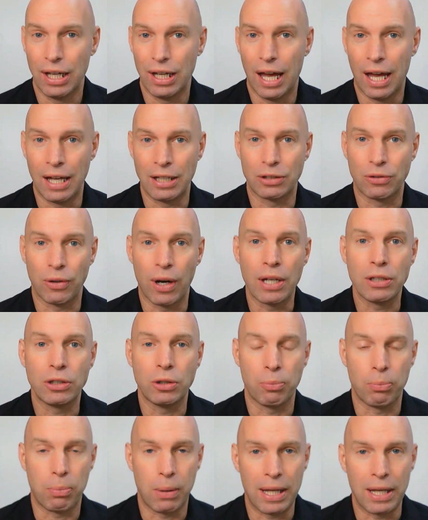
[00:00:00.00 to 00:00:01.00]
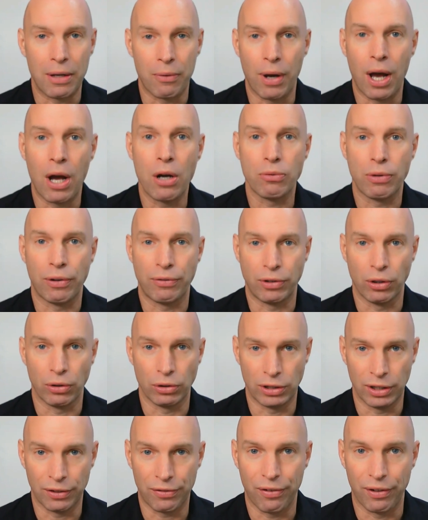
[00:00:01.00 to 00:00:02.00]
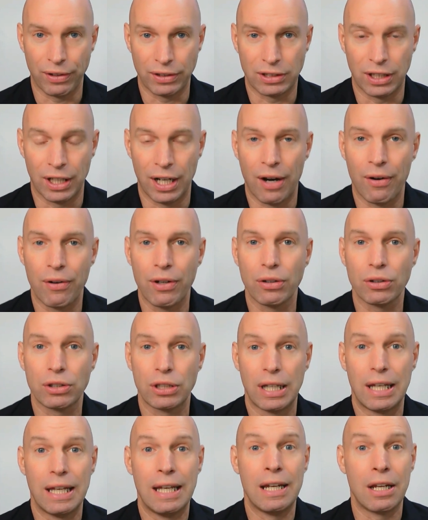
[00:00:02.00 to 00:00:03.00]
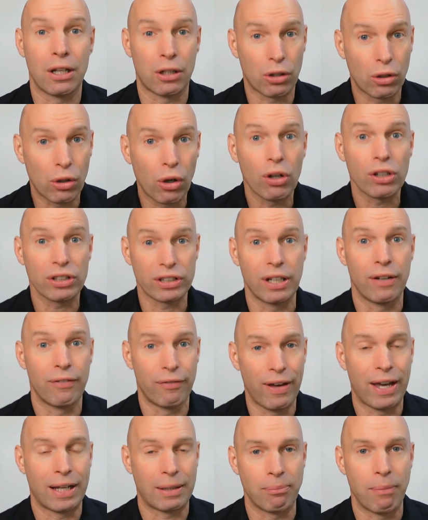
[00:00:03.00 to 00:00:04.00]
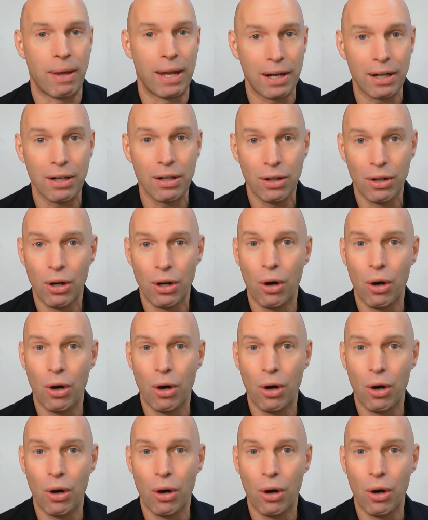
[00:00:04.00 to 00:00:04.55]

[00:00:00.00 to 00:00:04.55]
And trying to play around with those different scenarios in a cause and effect matter.